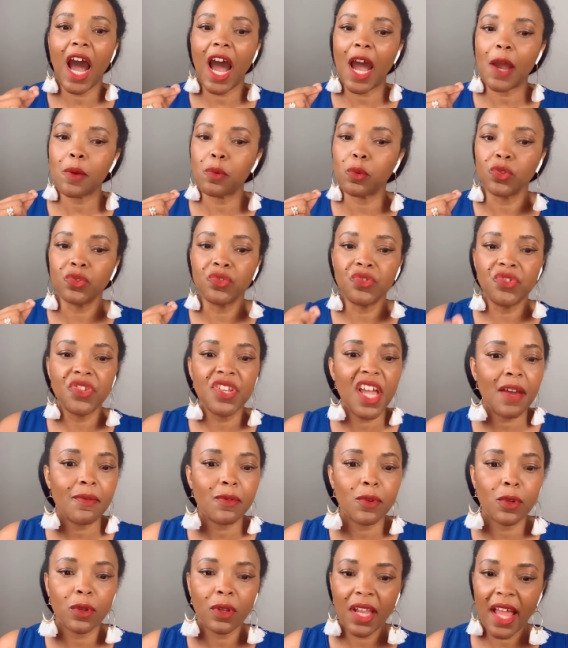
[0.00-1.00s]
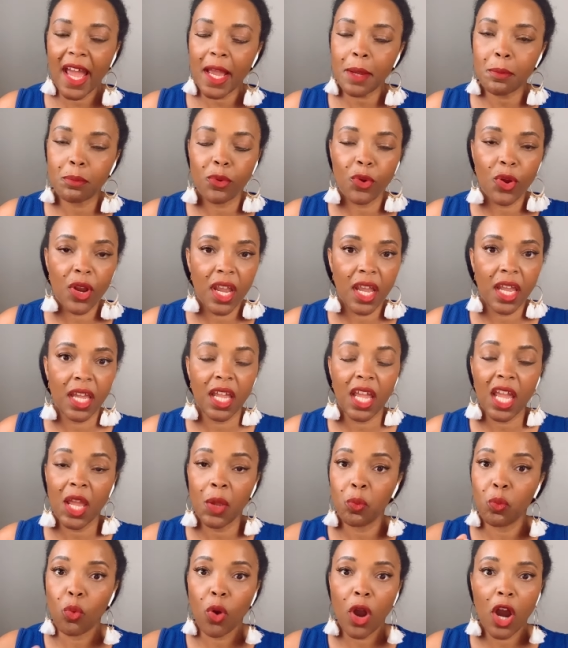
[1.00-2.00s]
I will never lack bread
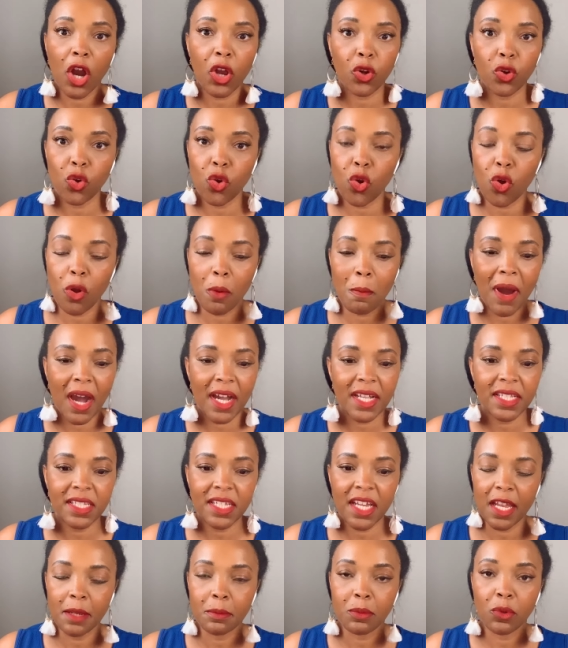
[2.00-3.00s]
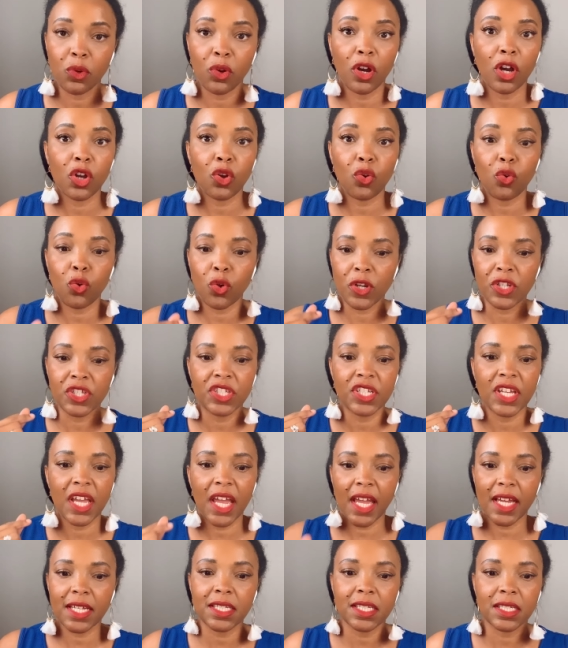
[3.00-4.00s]
and water on my table, according
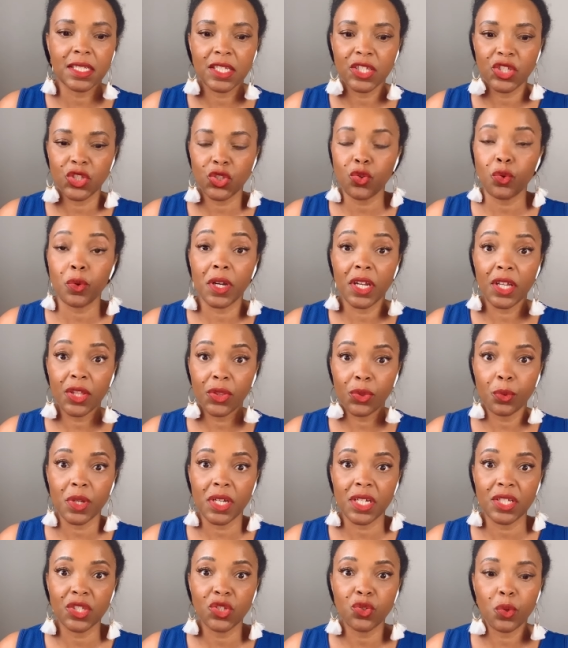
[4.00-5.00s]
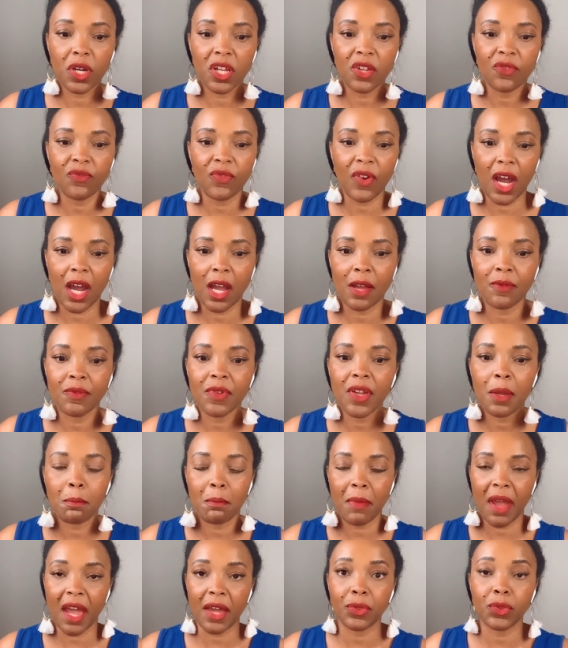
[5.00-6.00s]
to Exodus 23:25
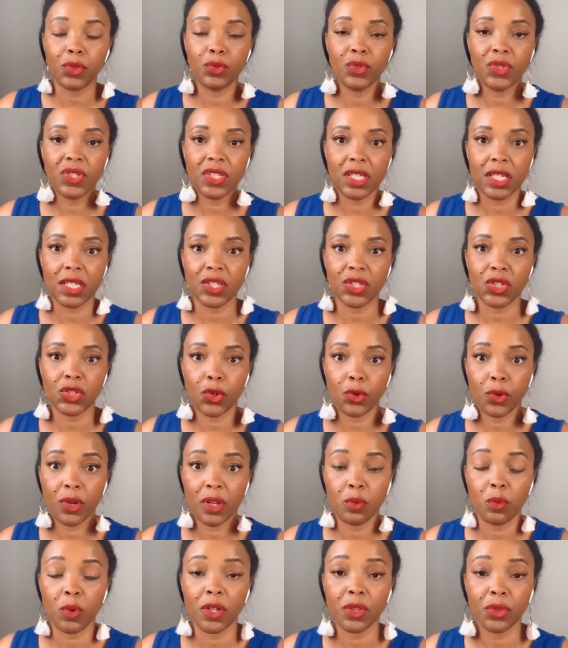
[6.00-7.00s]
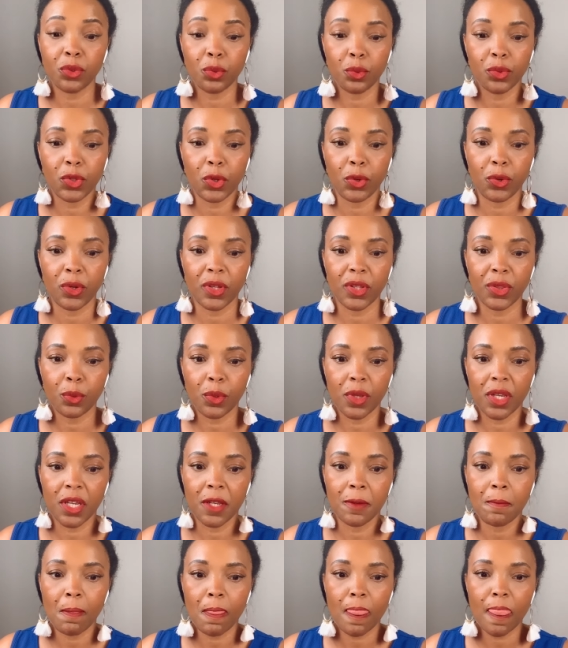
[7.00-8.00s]
and Matthew
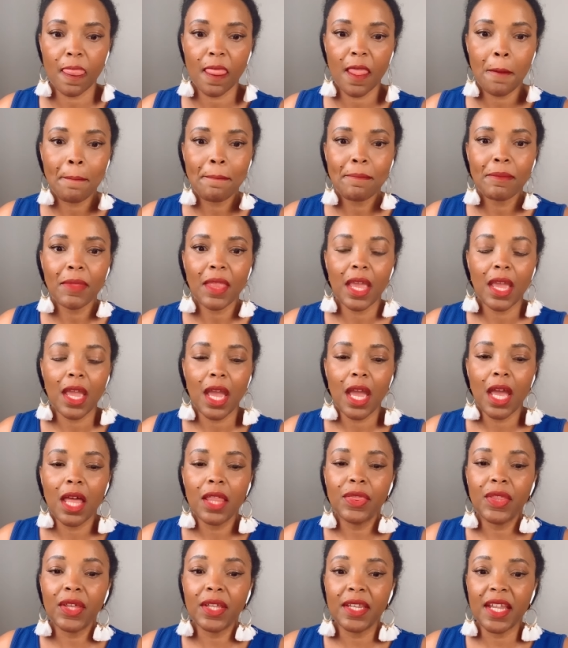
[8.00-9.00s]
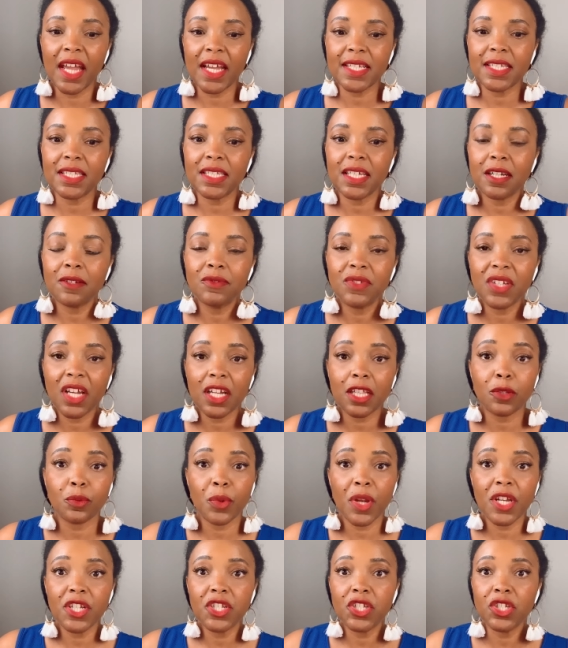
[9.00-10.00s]
6:31-33. The next set of
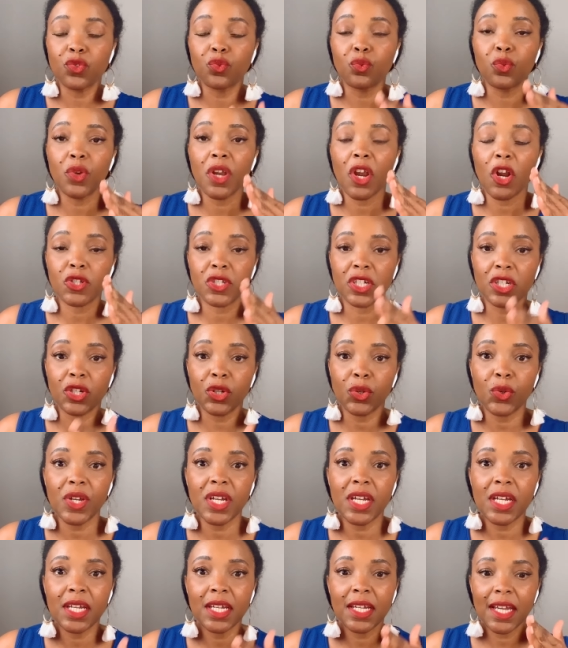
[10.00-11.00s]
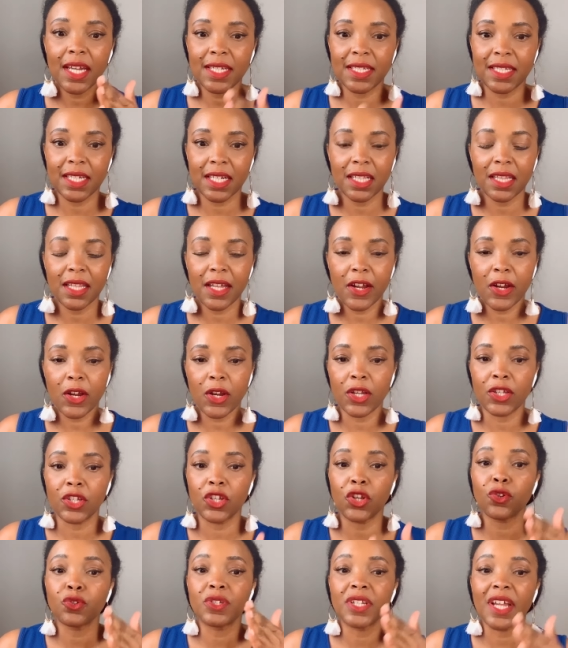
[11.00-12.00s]
declarations, we are decreeing and
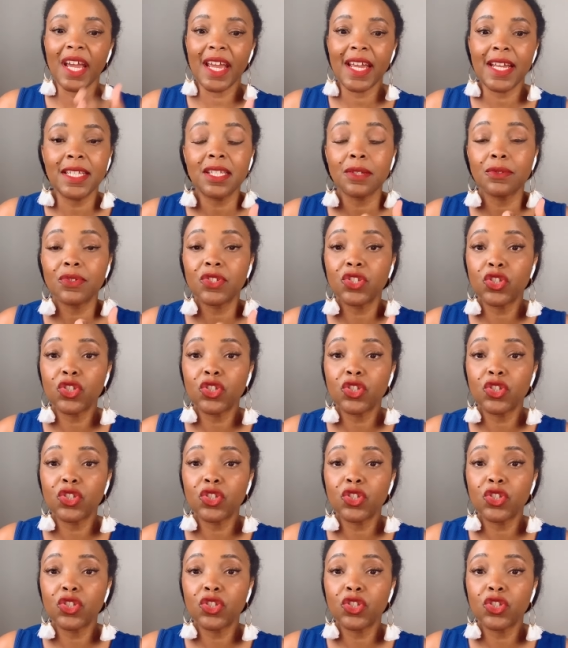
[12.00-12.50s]
declaring your days of